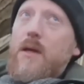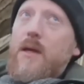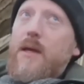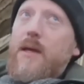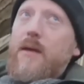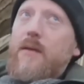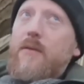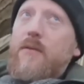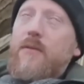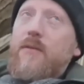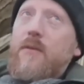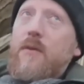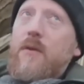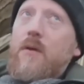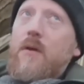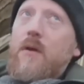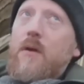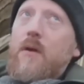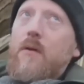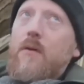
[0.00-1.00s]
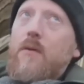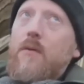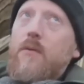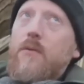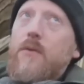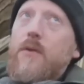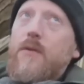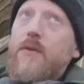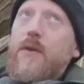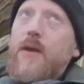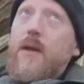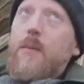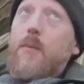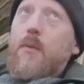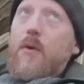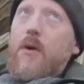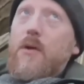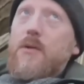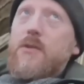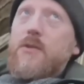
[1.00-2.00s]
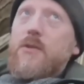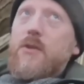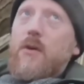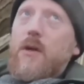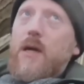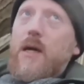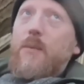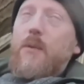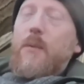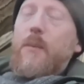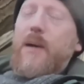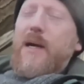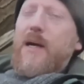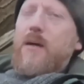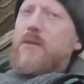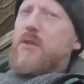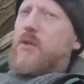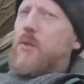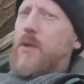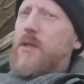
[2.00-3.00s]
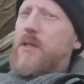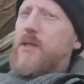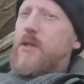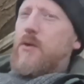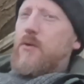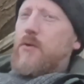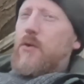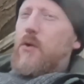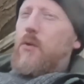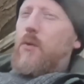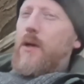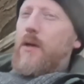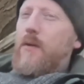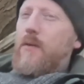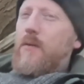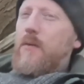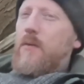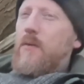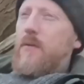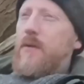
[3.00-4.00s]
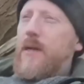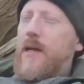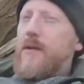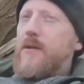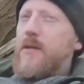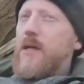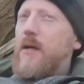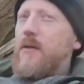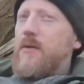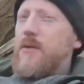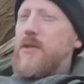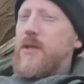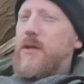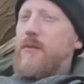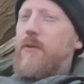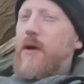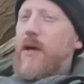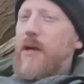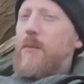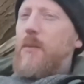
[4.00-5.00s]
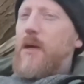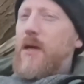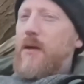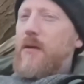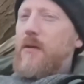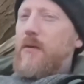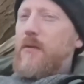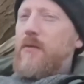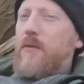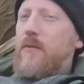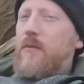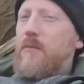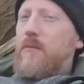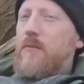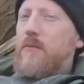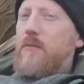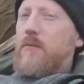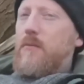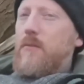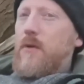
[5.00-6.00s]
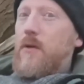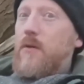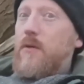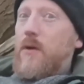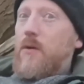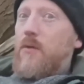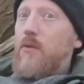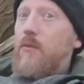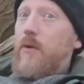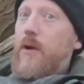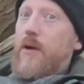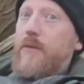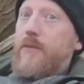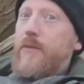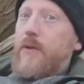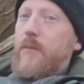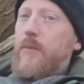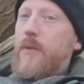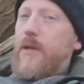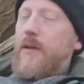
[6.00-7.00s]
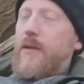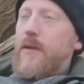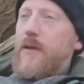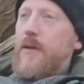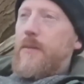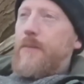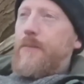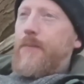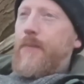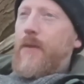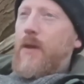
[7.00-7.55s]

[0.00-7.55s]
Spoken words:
is the ticket price has gone up about 20 odd quid. Now, to go and see Ray Mears, because Uncle Ray's going to be there,